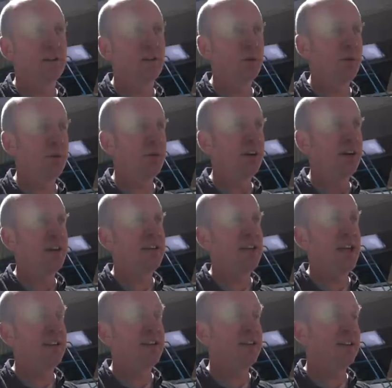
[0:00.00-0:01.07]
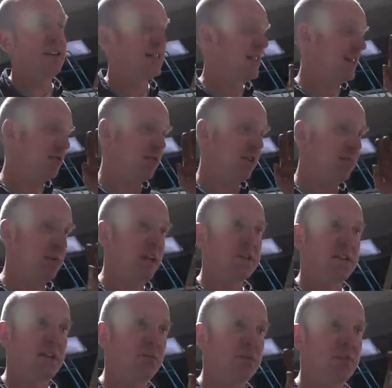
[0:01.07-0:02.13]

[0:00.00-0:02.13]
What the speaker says: A lot of people get it in their head that it is literally blasting